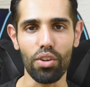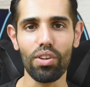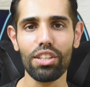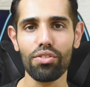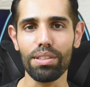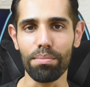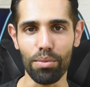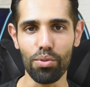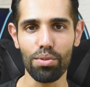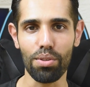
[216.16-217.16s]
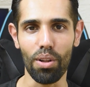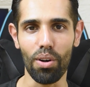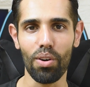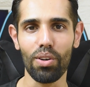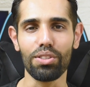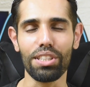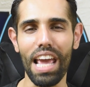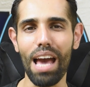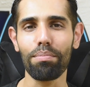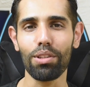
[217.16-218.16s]
According to the Moore's law, the
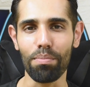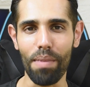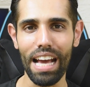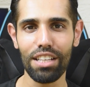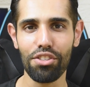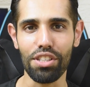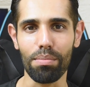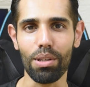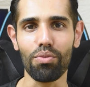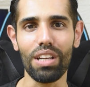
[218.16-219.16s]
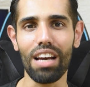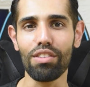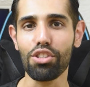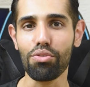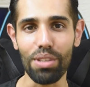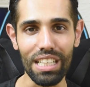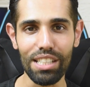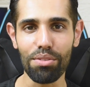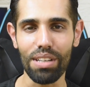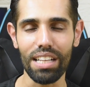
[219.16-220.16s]
Apple Max chip will have 1
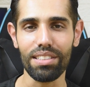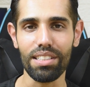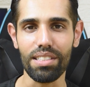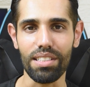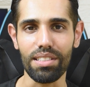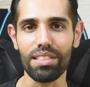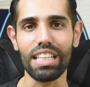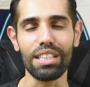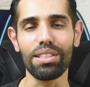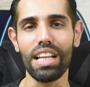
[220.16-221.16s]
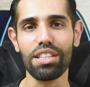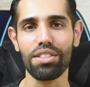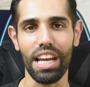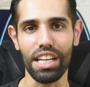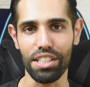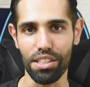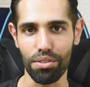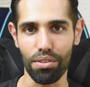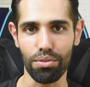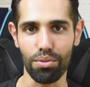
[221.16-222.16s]
trillion transistors in the next 8
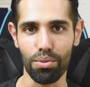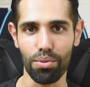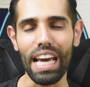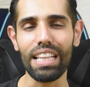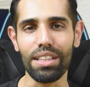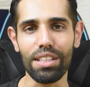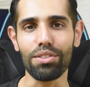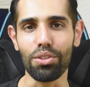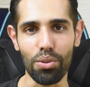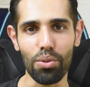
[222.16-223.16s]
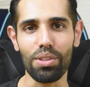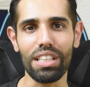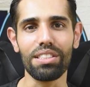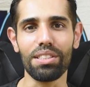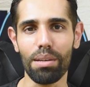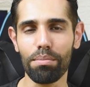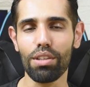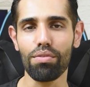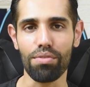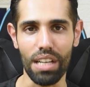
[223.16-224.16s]
years or so. Can this growth in the number
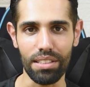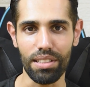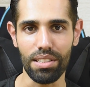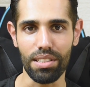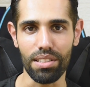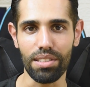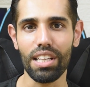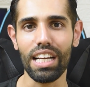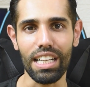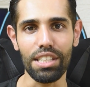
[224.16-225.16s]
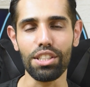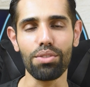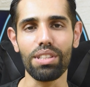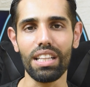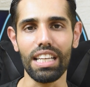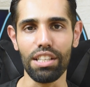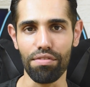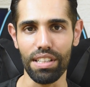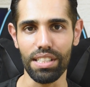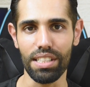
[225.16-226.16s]
of transistors continue till
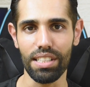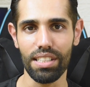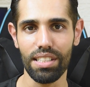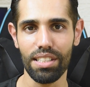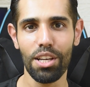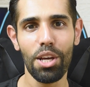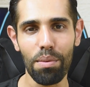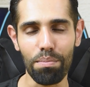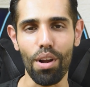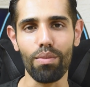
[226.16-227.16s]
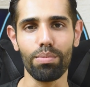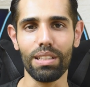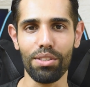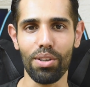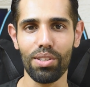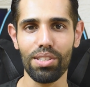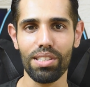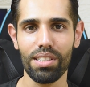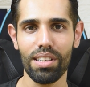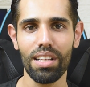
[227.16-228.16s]
infinity? Probably not.
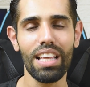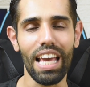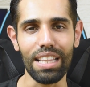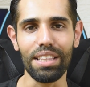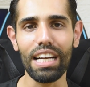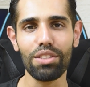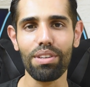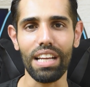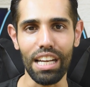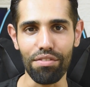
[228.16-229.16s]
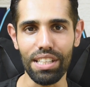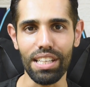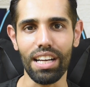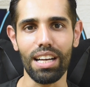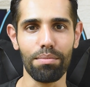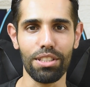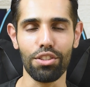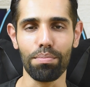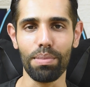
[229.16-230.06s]
And that's where NVIDIA comes into